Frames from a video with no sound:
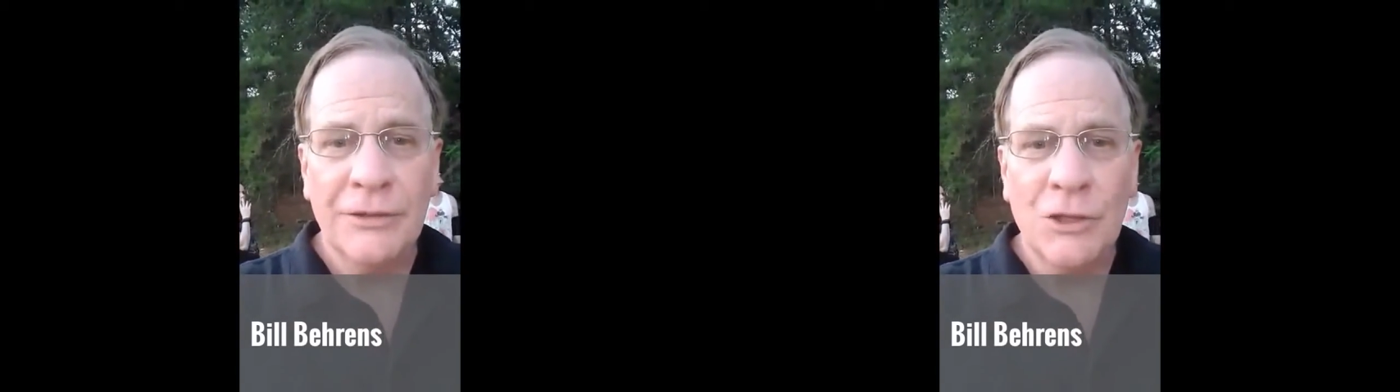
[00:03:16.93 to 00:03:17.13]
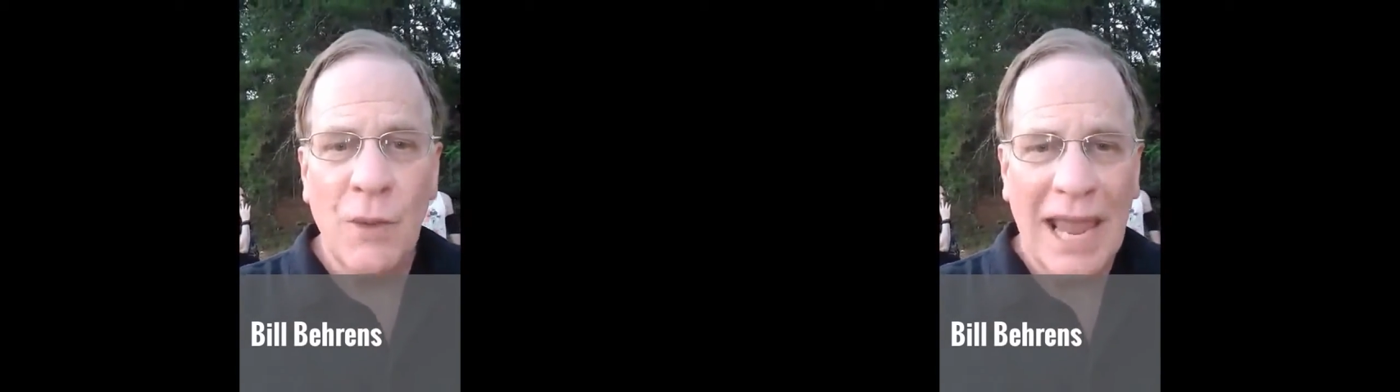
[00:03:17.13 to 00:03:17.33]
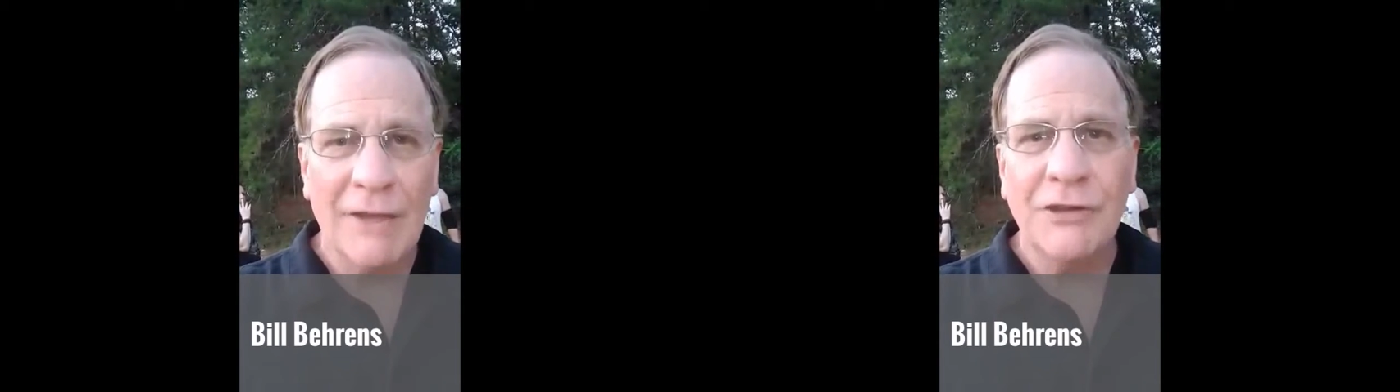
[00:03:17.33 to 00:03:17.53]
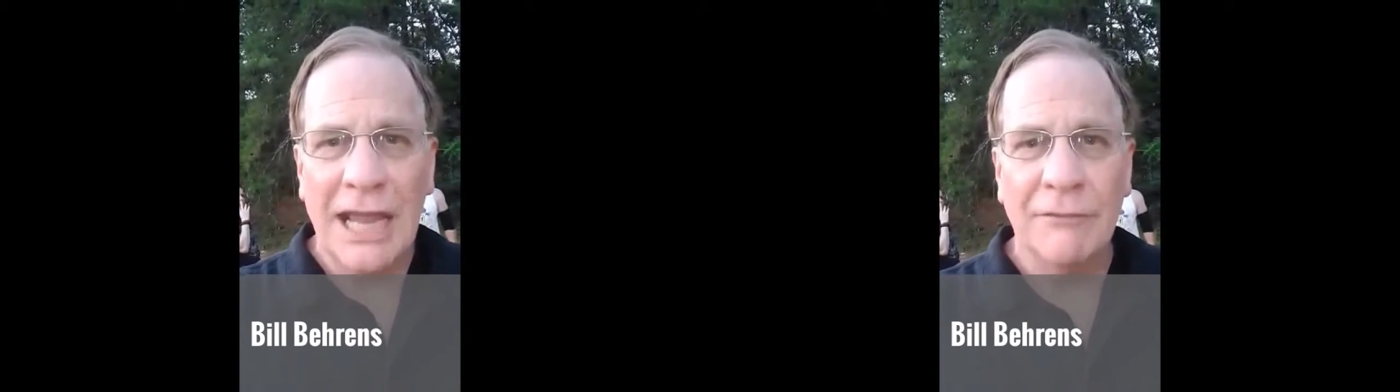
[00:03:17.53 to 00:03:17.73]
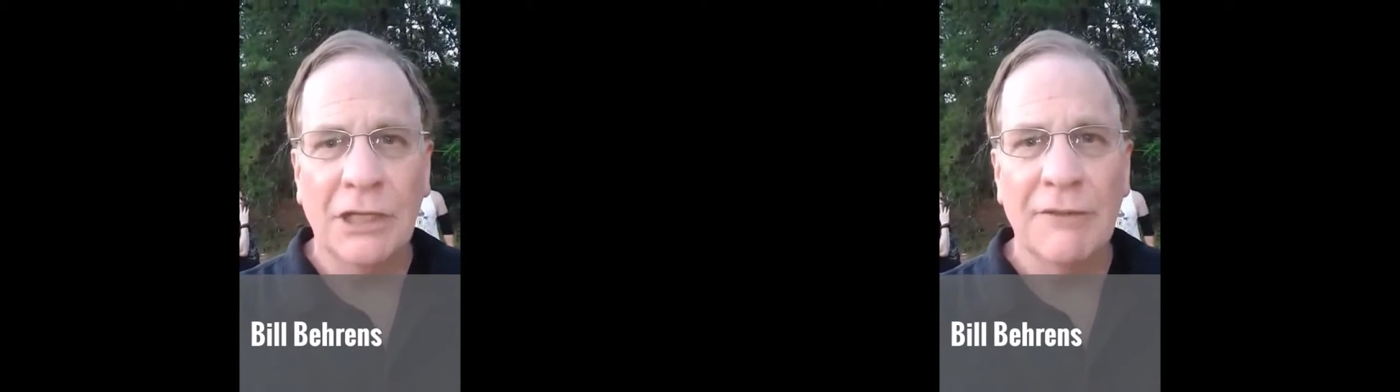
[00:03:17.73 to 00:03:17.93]
You have to
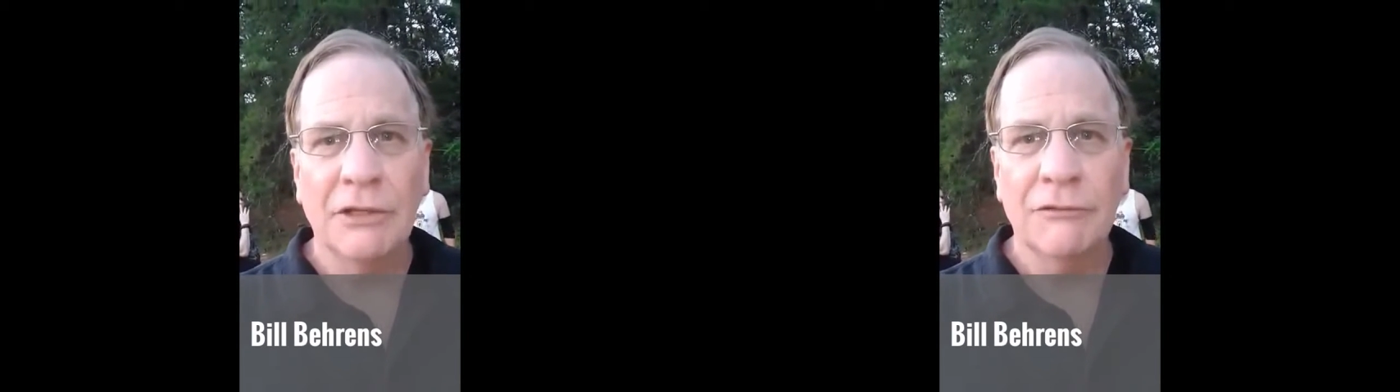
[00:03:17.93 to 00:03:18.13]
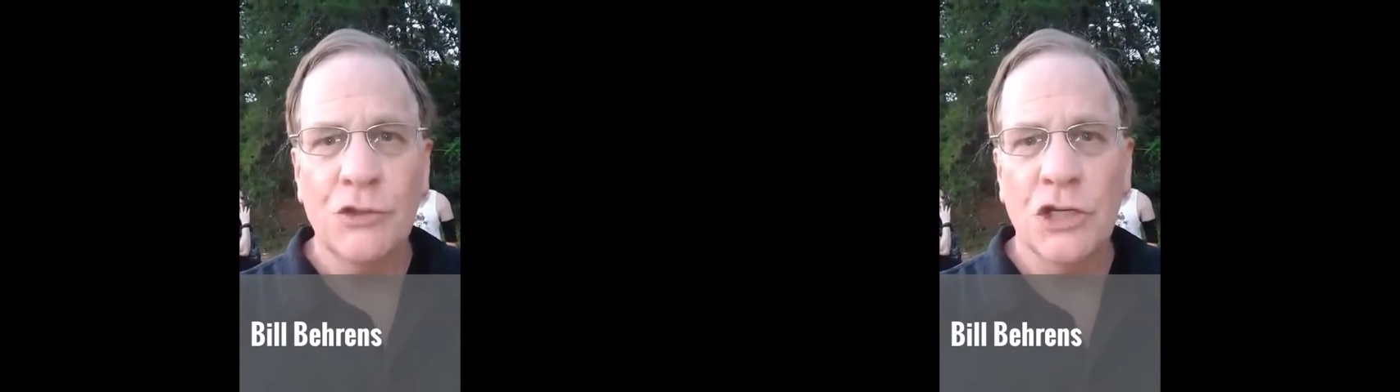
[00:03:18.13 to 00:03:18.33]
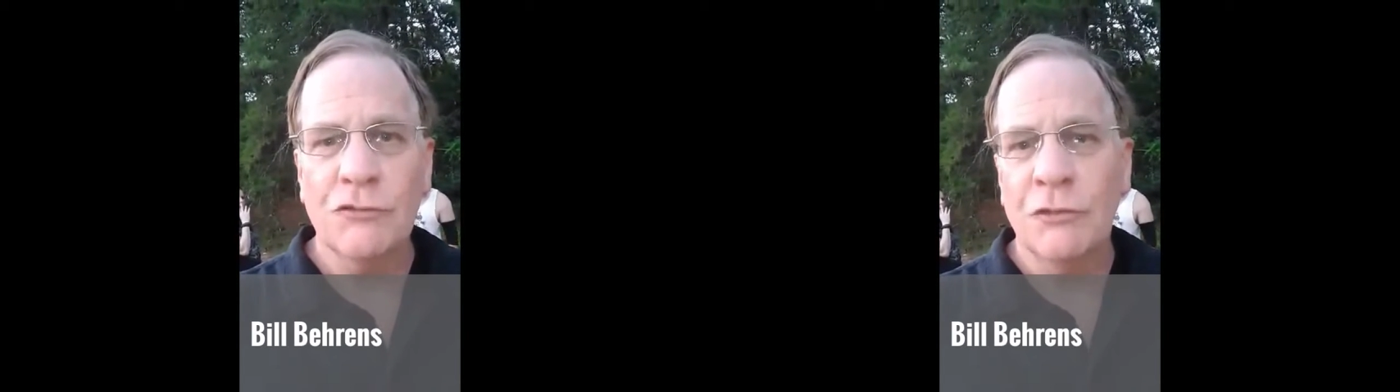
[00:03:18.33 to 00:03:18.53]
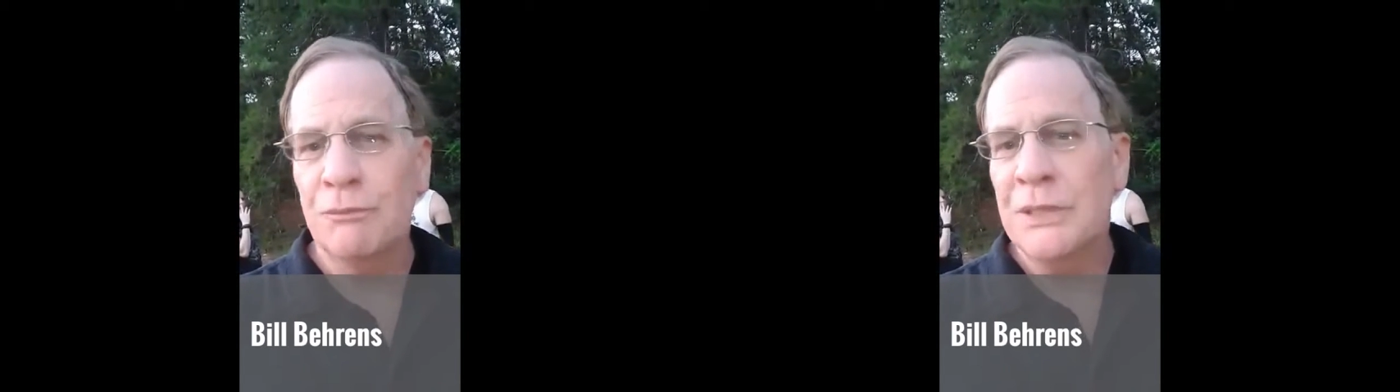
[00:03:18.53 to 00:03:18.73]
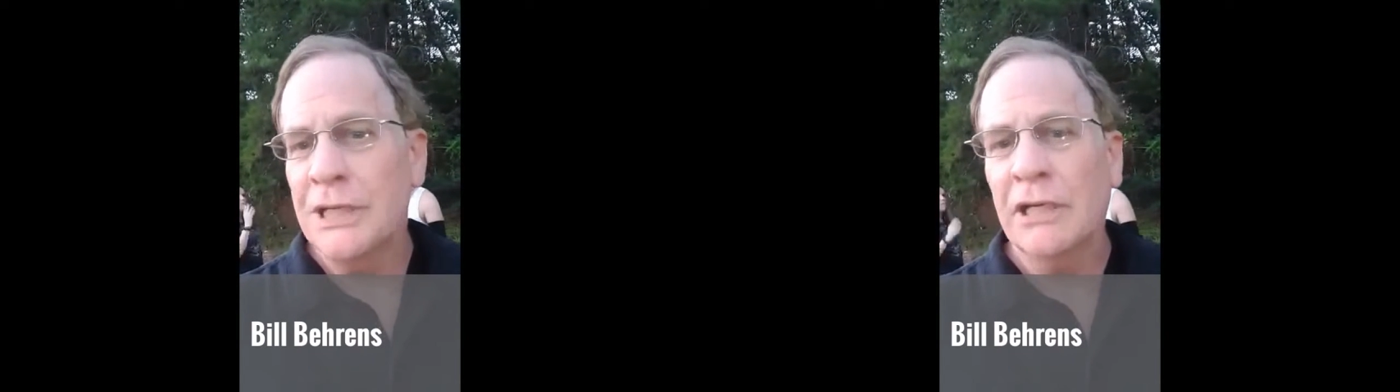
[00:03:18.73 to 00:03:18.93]
have a level of trust, for,
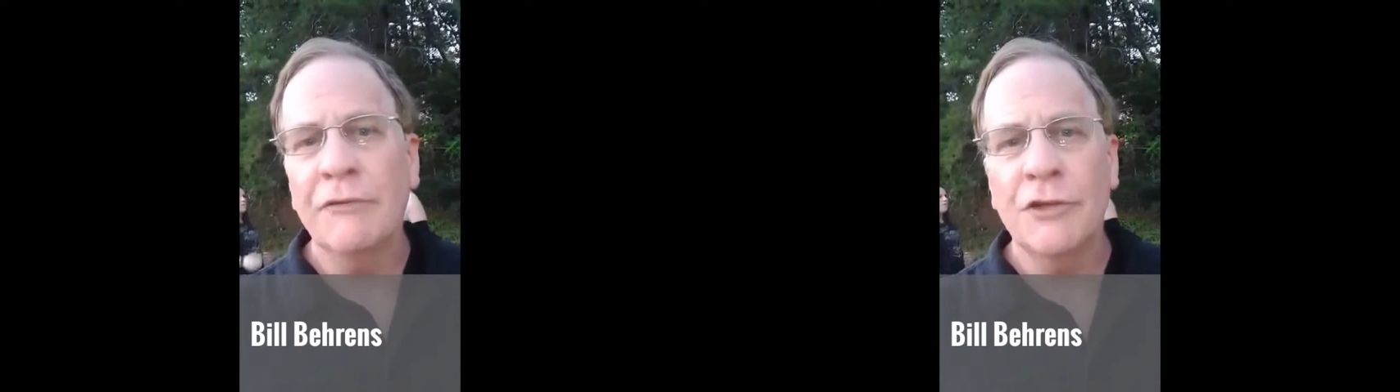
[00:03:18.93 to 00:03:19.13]
particularly